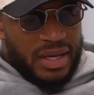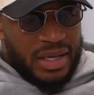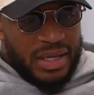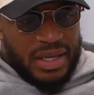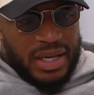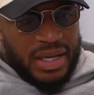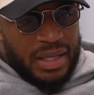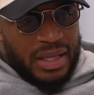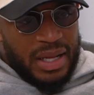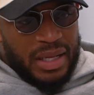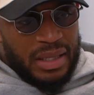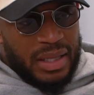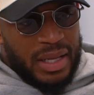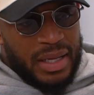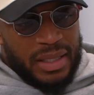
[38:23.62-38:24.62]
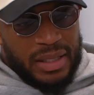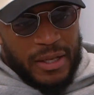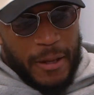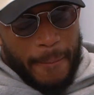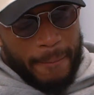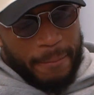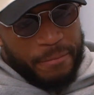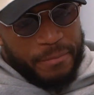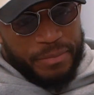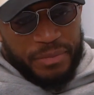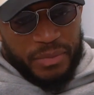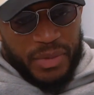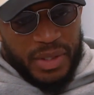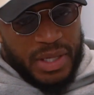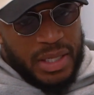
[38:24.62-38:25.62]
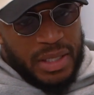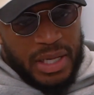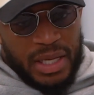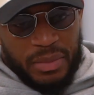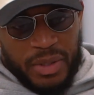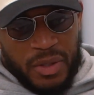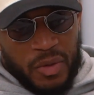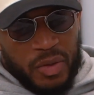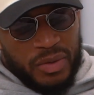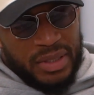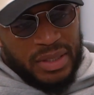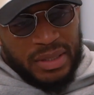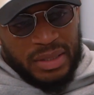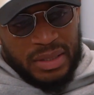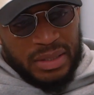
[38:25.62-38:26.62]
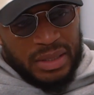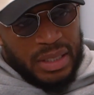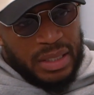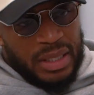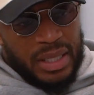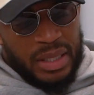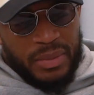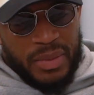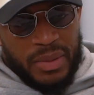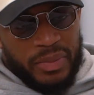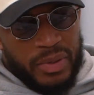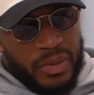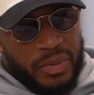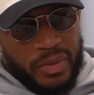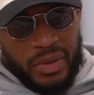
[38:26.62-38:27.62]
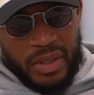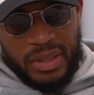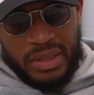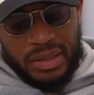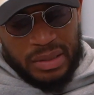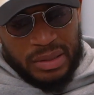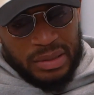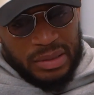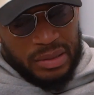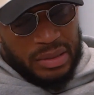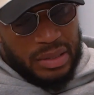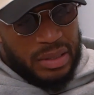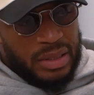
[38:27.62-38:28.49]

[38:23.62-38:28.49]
I mean? I like my routines. I like my preparation.